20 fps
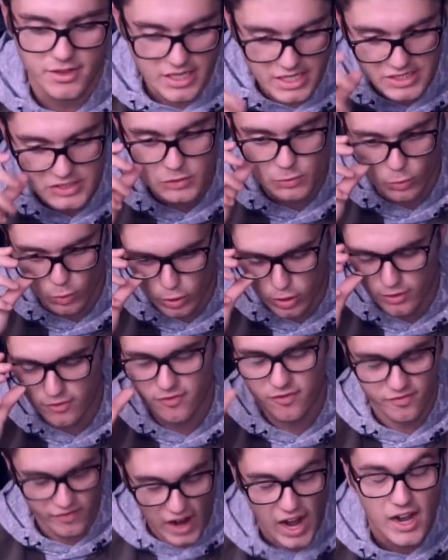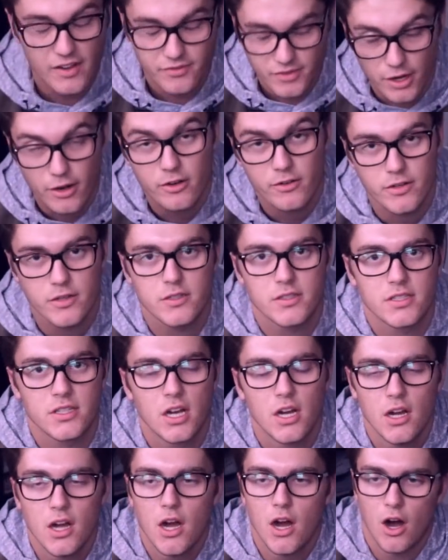These were $5
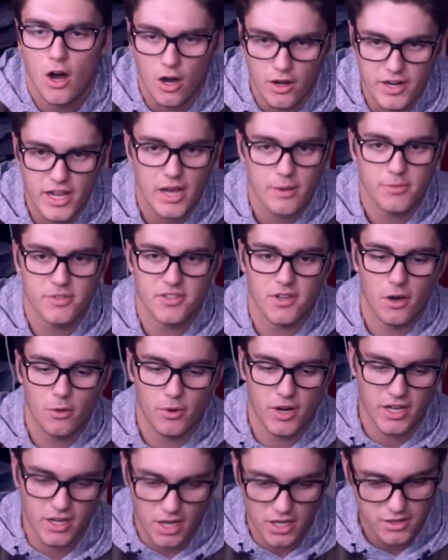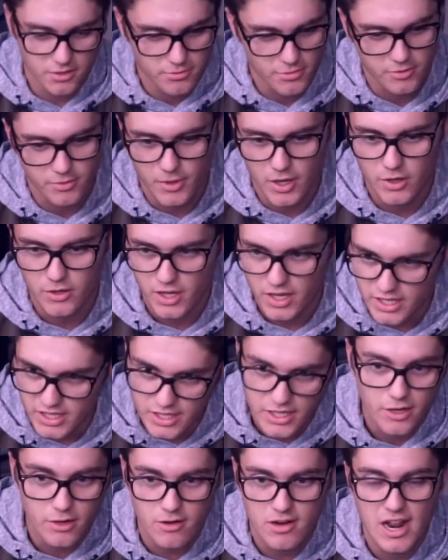on Amazon when I got them about a
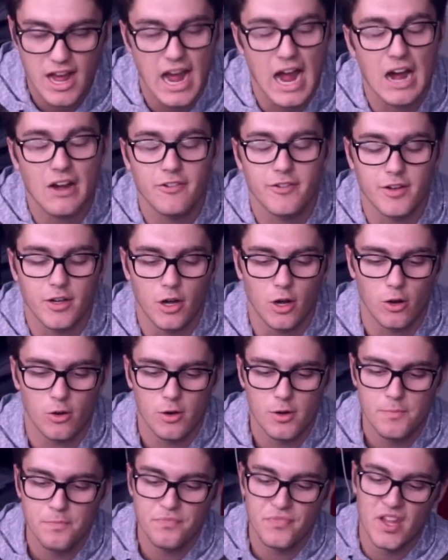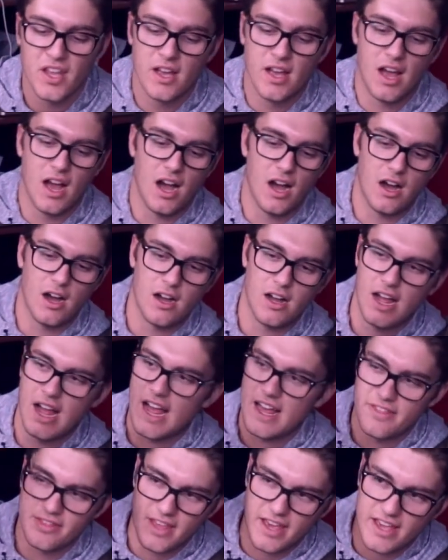year and a half ago.
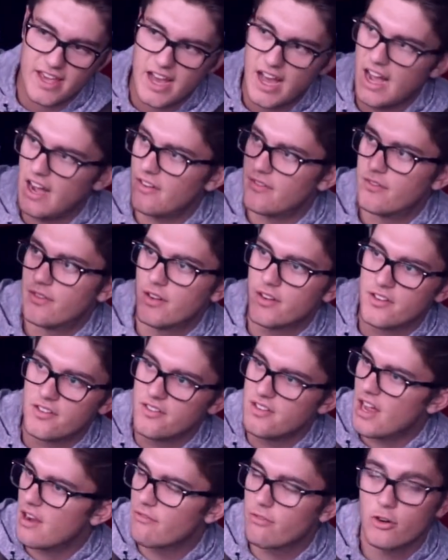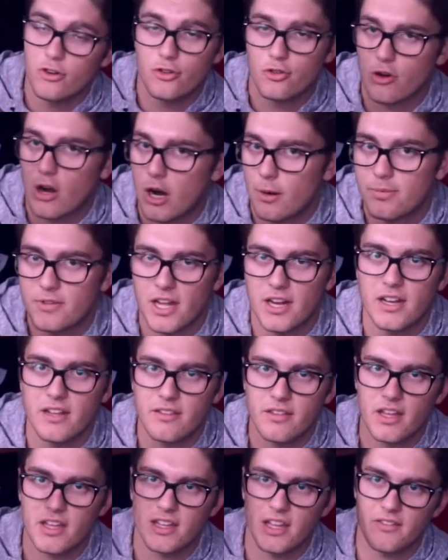And they have never dropped
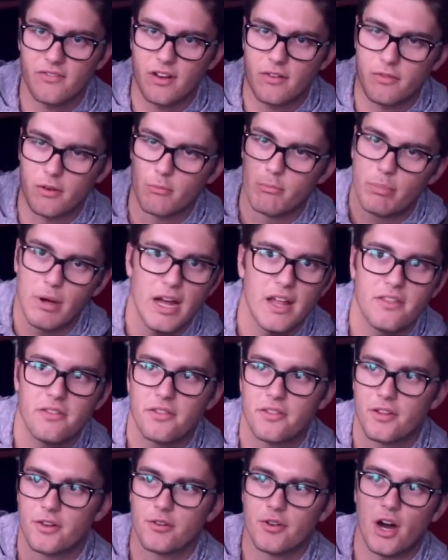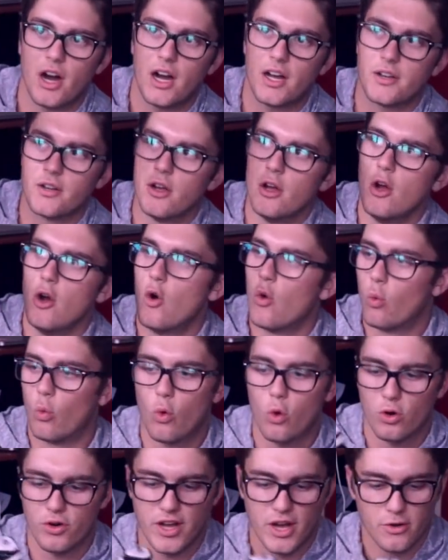anything, they've ever bent, they're not
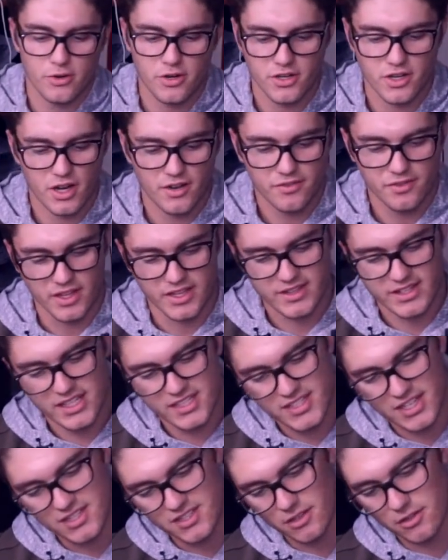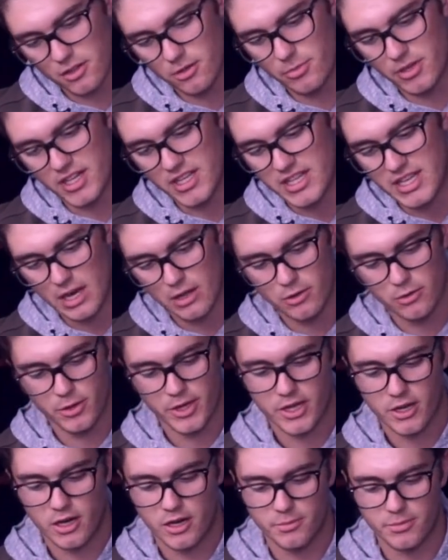worn out enough. Like this has a little bit of
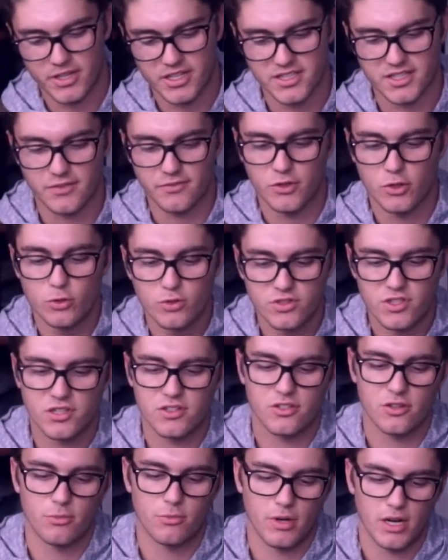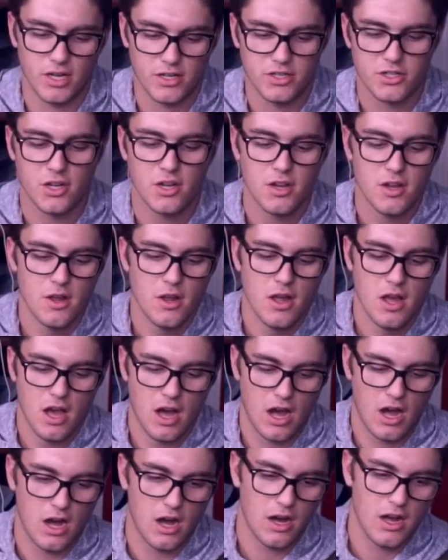yellowing on it because I've used it so much.
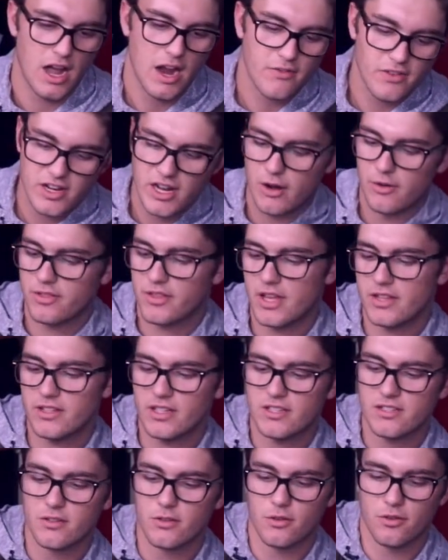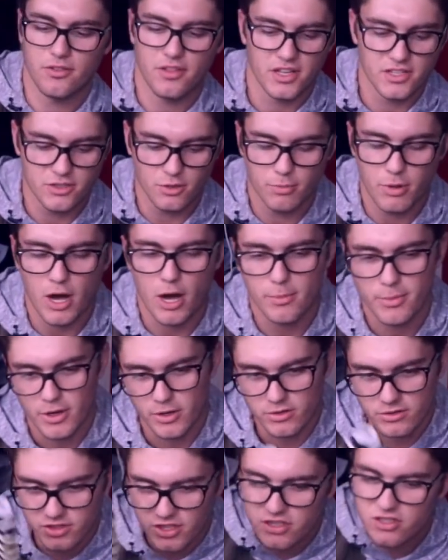Every now and then these little things will pop
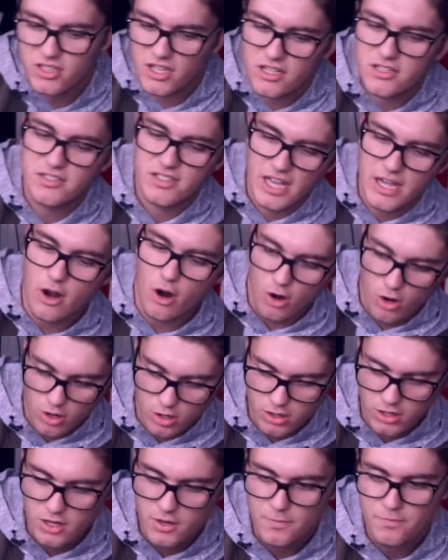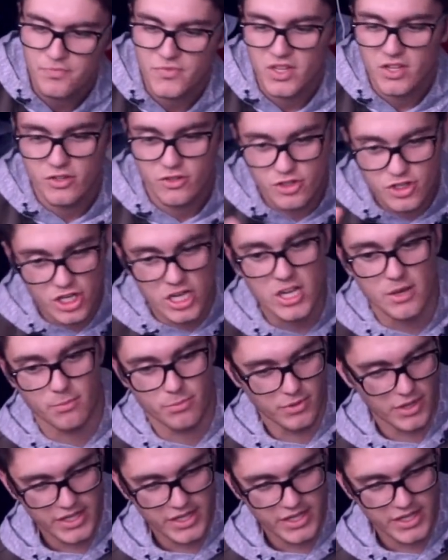out just because they are cheap.